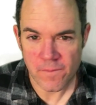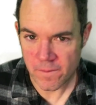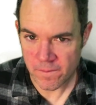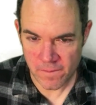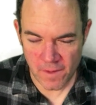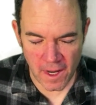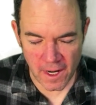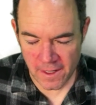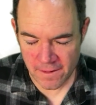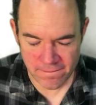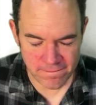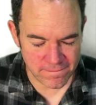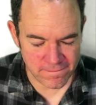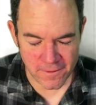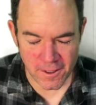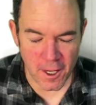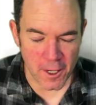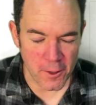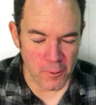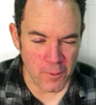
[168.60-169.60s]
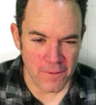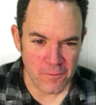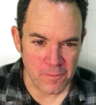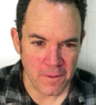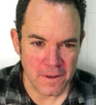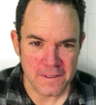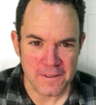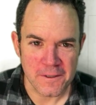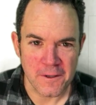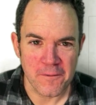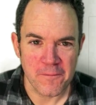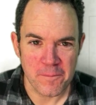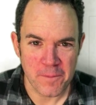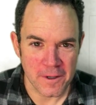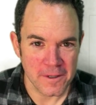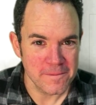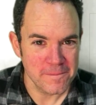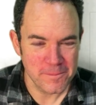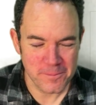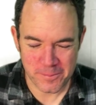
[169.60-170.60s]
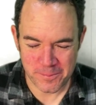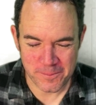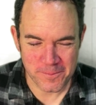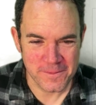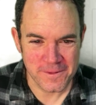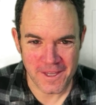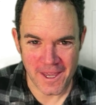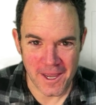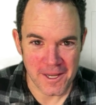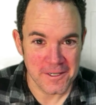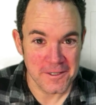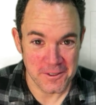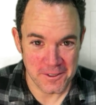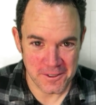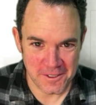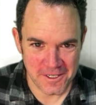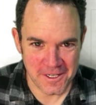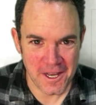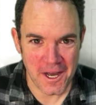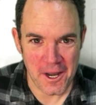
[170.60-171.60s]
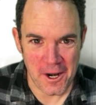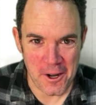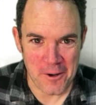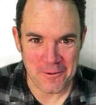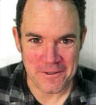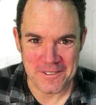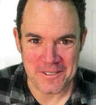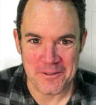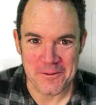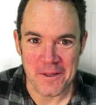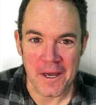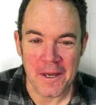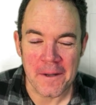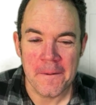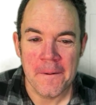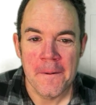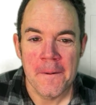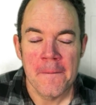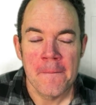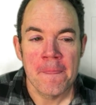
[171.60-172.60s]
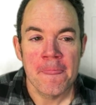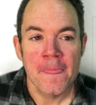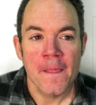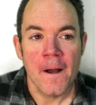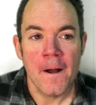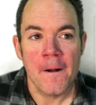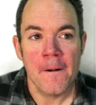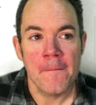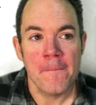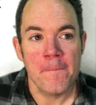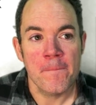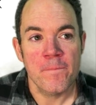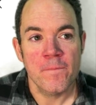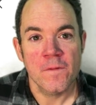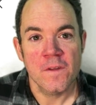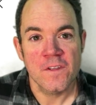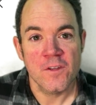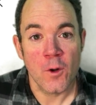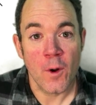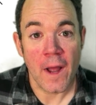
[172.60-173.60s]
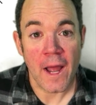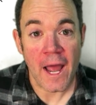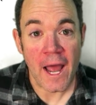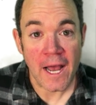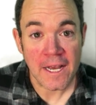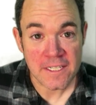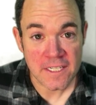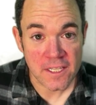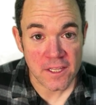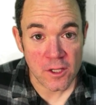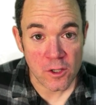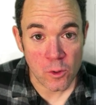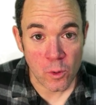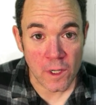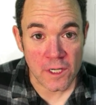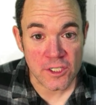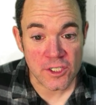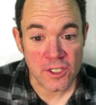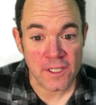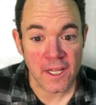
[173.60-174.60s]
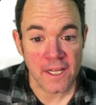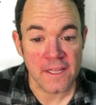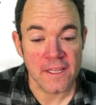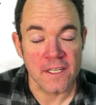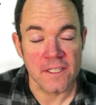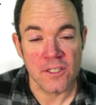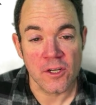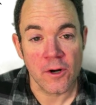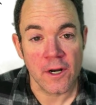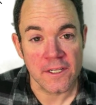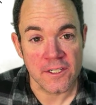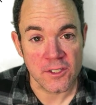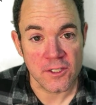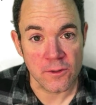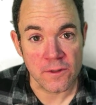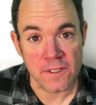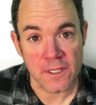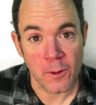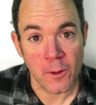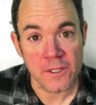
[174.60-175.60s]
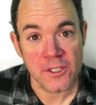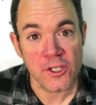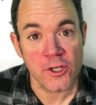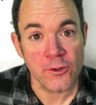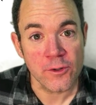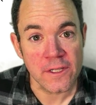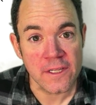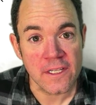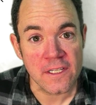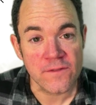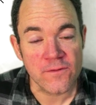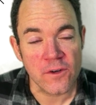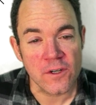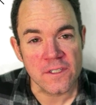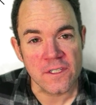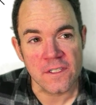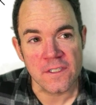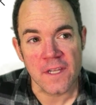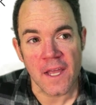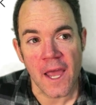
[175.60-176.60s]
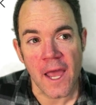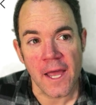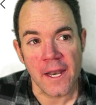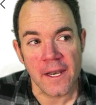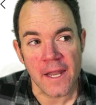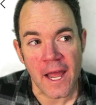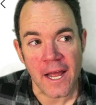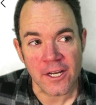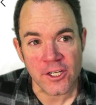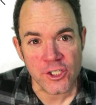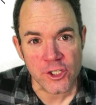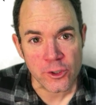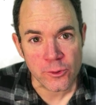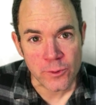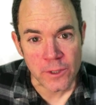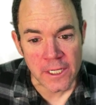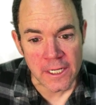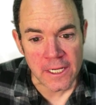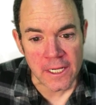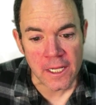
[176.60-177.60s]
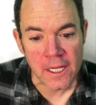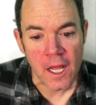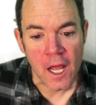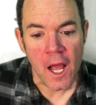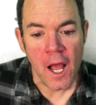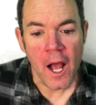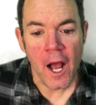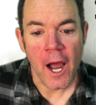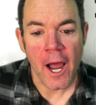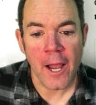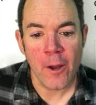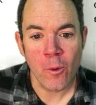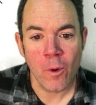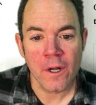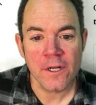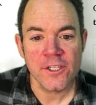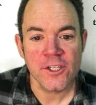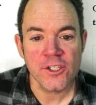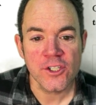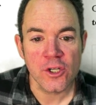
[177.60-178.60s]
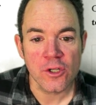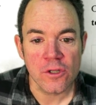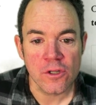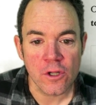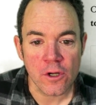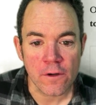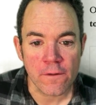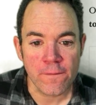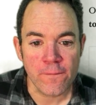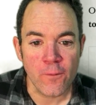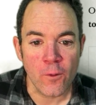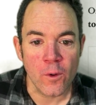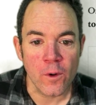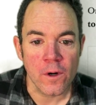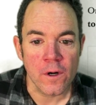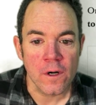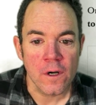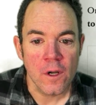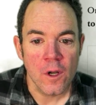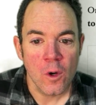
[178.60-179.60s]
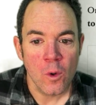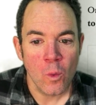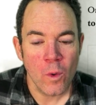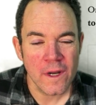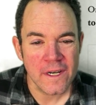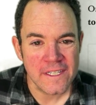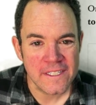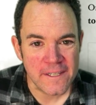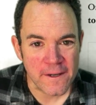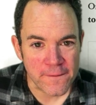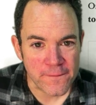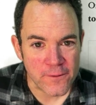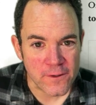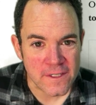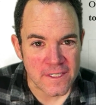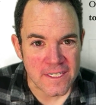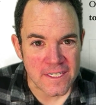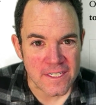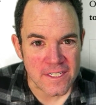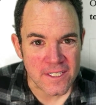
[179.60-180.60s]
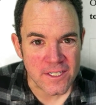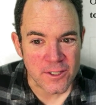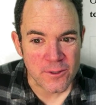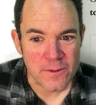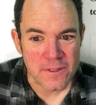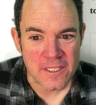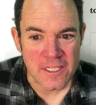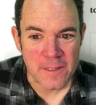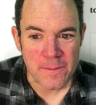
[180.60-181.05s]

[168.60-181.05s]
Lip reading: I got away from myself, but okay, you gotta always do that. So ask the question like this. All right, students, I want you to read these verses, and as you're reading, I want you to look for what differences do you see